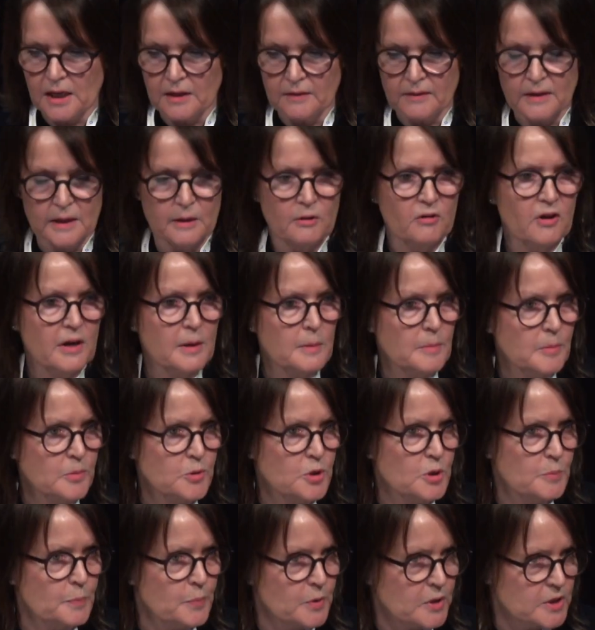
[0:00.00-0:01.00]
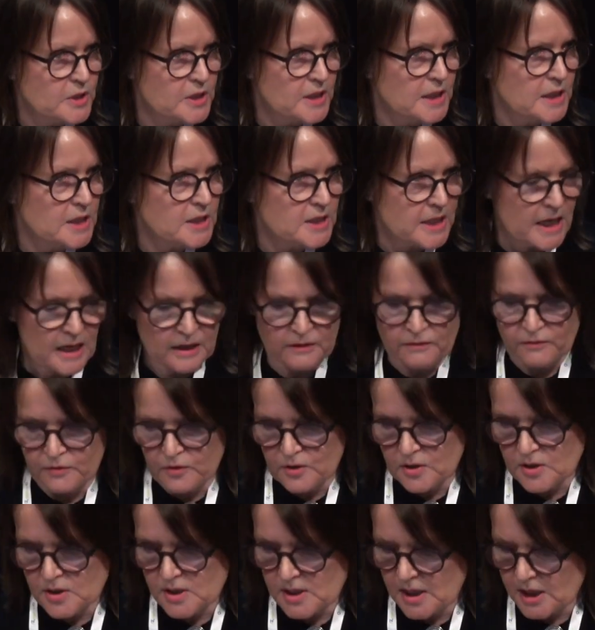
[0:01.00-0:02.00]
and they were able to predict
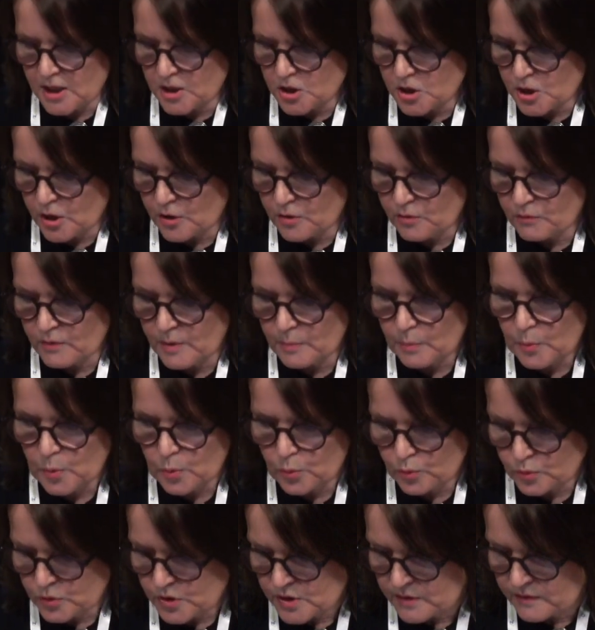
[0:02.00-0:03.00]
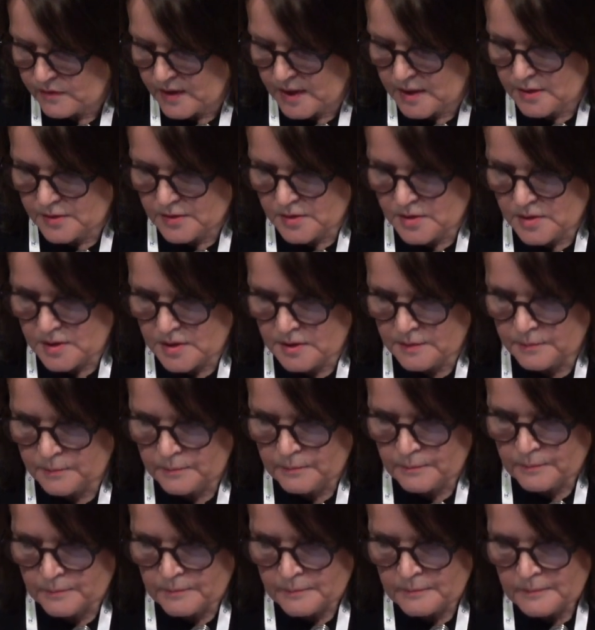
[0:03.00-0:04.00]
adverse and other important events.
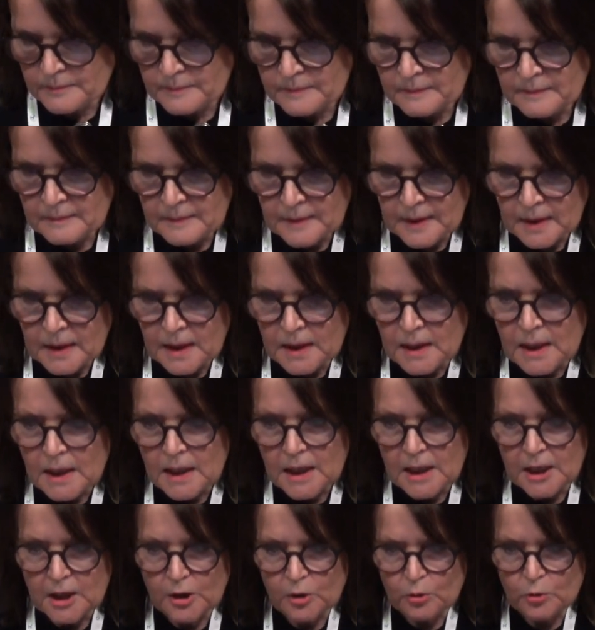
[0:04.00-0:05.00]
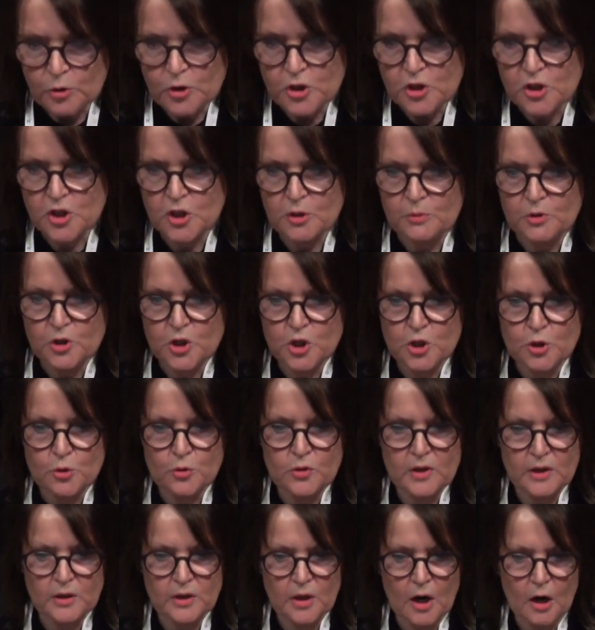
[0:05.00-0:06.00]
In order to ensure
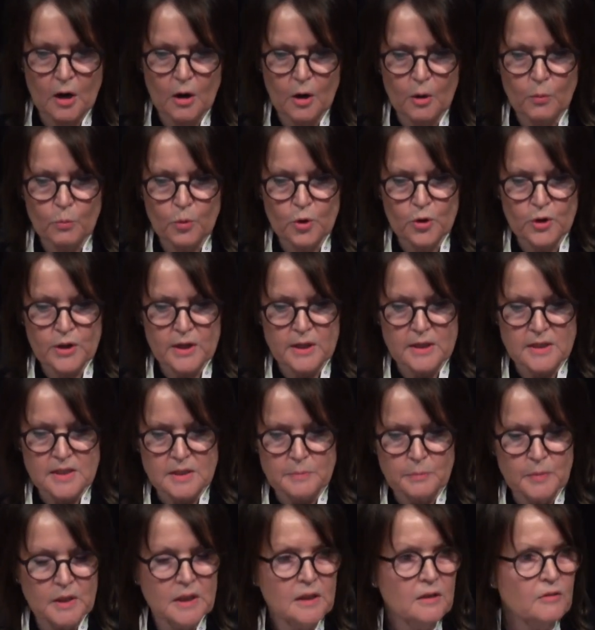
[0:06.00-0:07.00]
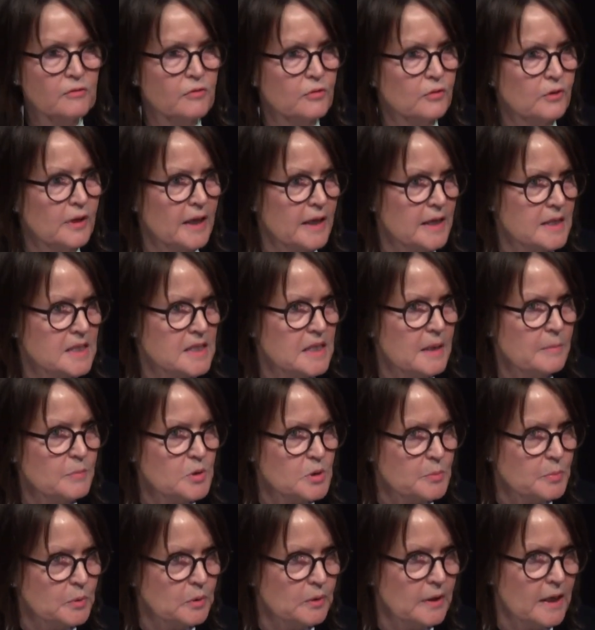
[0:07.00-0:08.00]
that our work is meaningful,
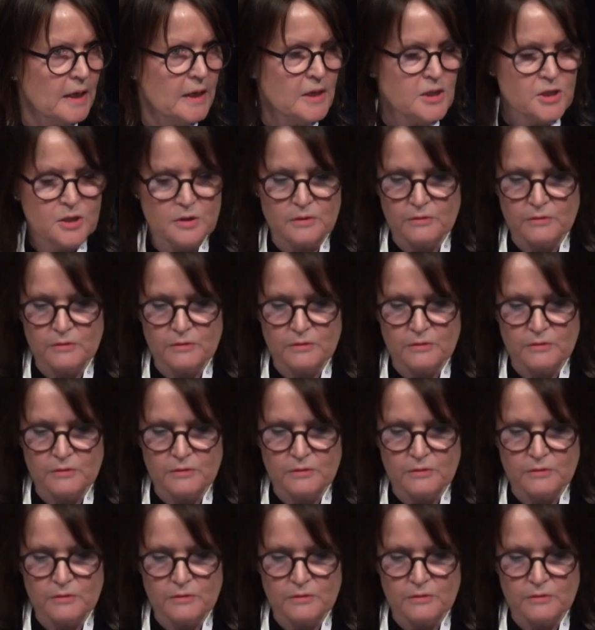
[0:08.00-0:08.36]
acceptable, and